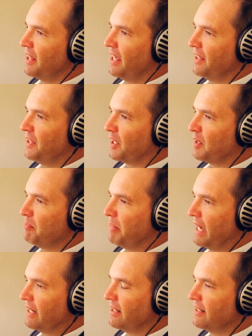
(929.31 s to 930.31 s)
that the
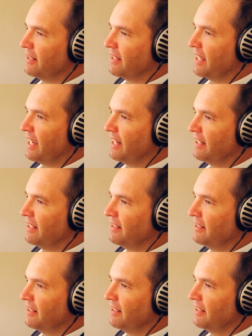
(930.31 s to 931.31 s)
competitors then